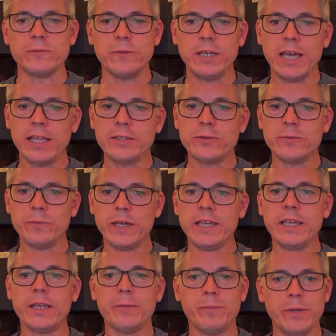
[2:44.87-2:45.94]
We had to make
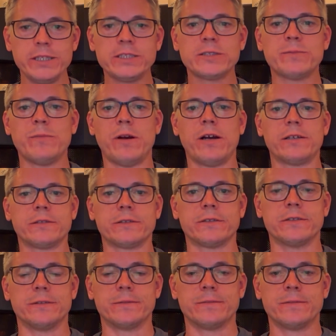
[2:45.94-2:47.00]
it a bit smarter.
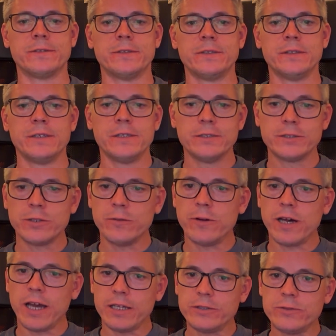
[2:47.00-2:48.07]
So
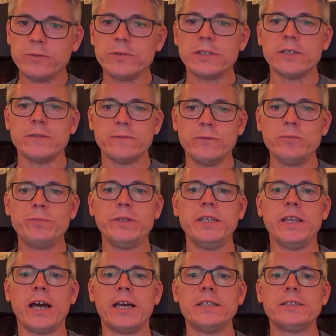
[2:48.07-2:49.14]
I thought it would be
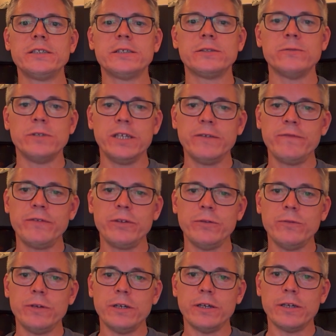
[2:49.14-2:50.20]
nice to give
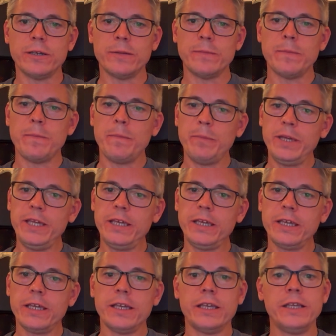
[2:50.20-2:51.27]
you a
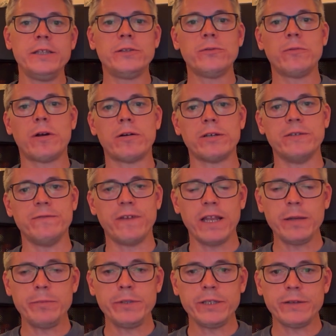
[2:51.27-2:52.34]
peek into our
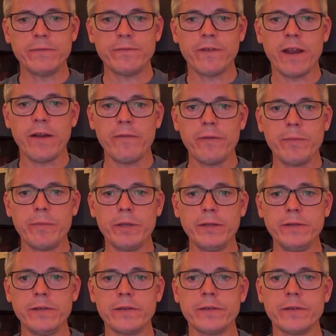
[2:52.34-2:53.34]
development environment.